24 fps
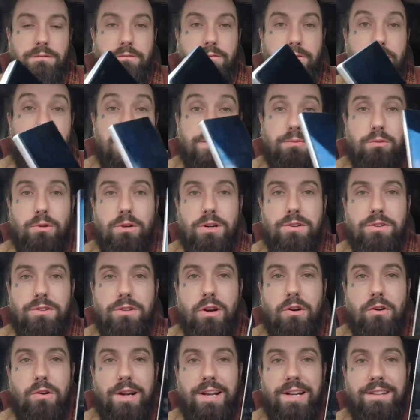it's worth
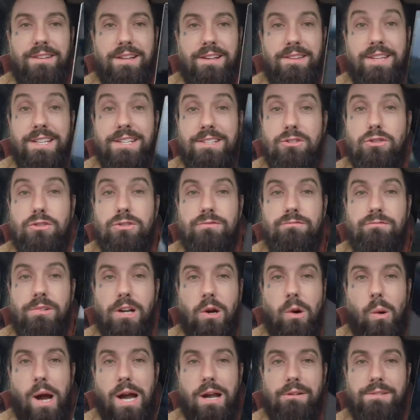noting that this doesn't
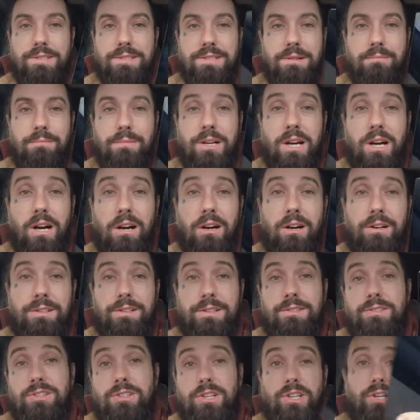require a SIM card
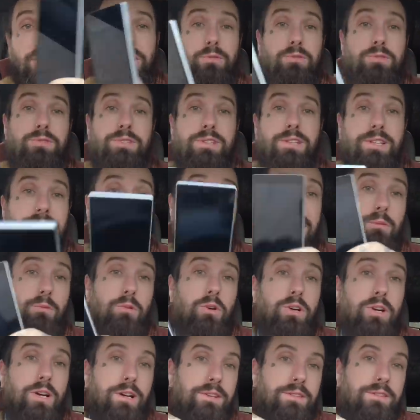to use the
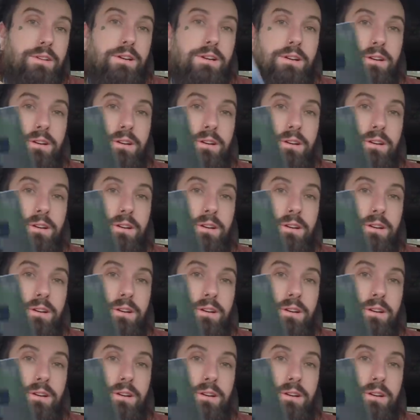network that